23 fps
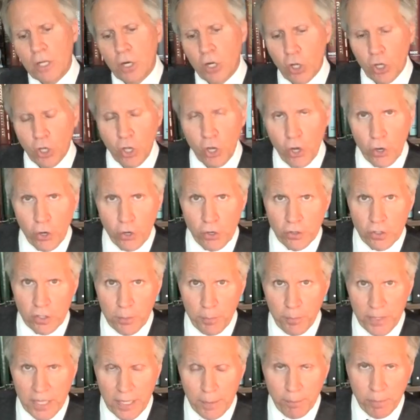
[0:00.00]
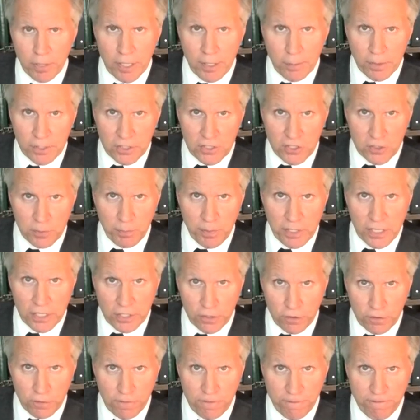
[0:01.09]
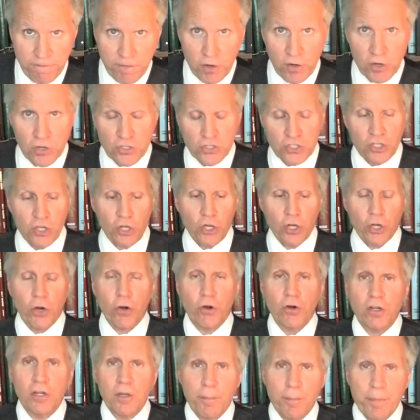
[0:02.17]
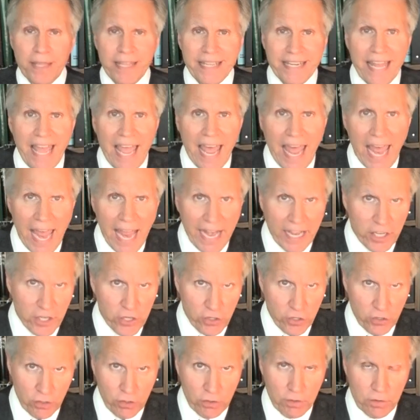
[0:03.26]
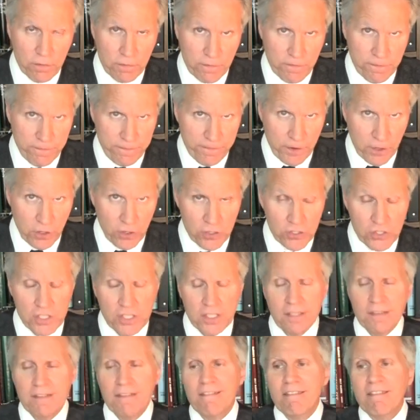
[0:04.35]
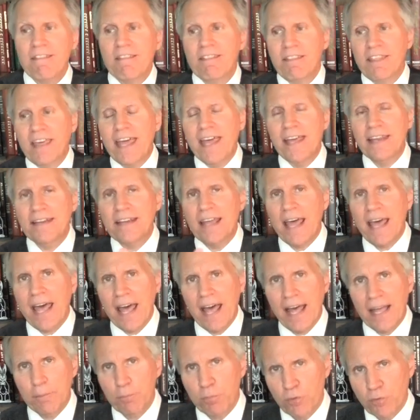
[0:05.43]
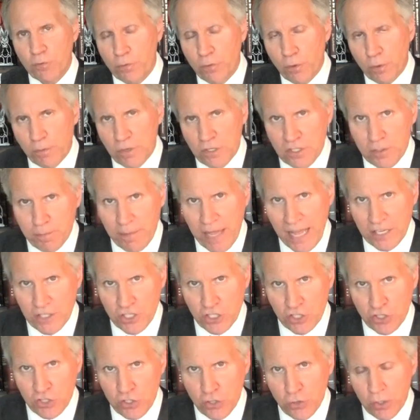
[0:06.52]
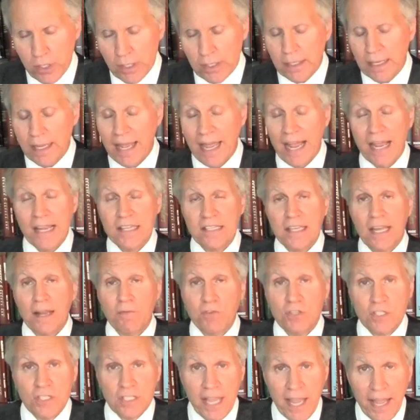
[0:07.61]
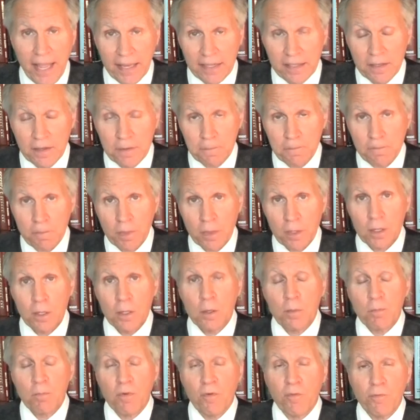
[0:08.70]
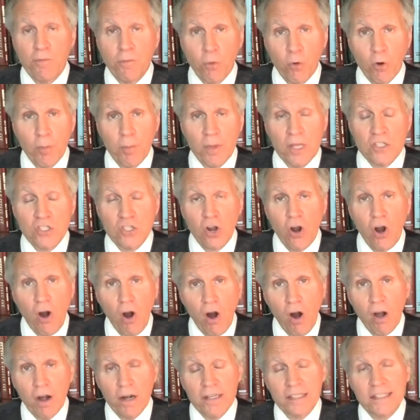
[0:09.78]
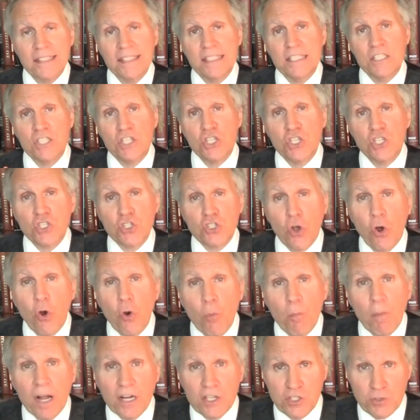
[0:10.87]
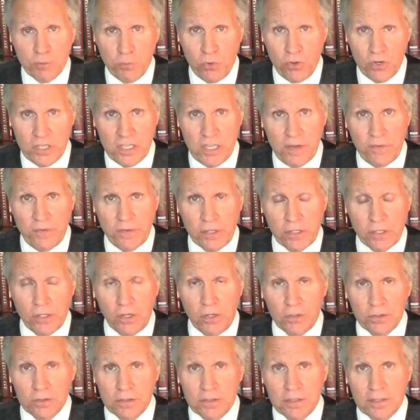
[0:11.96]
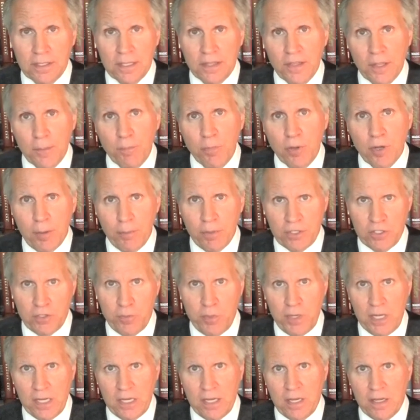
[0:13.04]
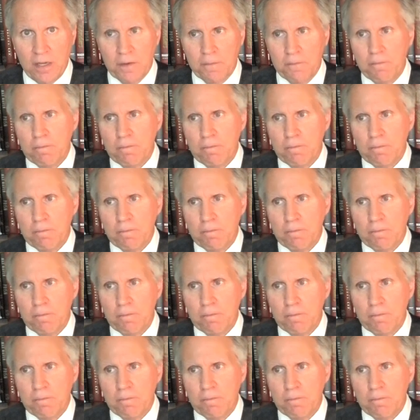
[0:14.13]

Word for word: learn to be a public speaker first. Learn to be an actor first. Then add performance magic to it. As I've said, performance art is so much more difficult than public speaking.